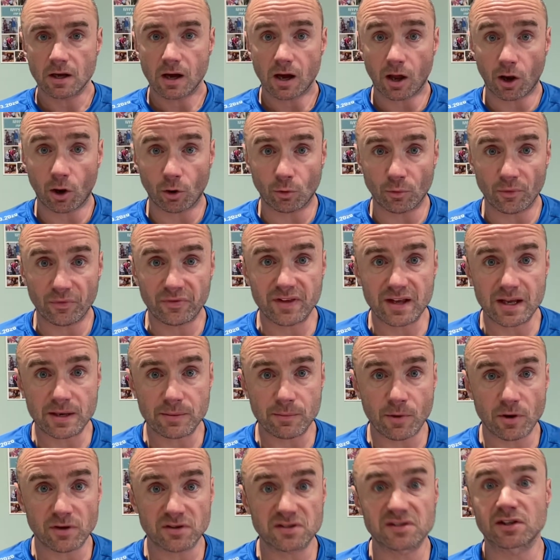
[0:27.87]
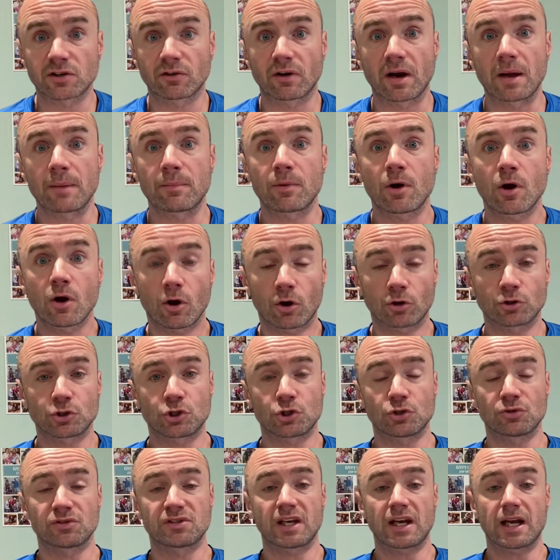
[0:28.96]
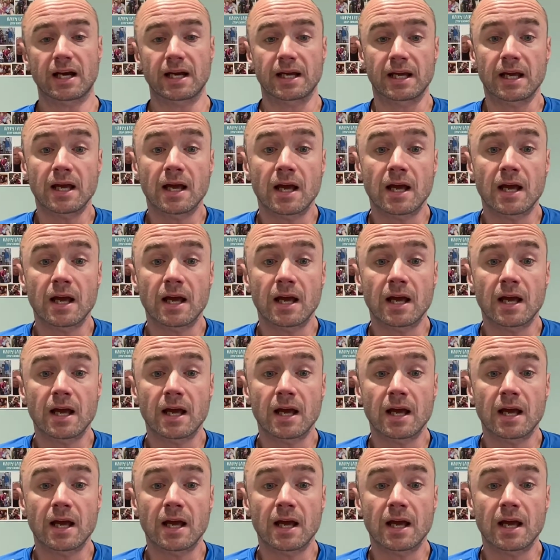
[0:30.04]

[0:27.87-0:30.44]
along with Dinamo Zagreb on Tuesday night.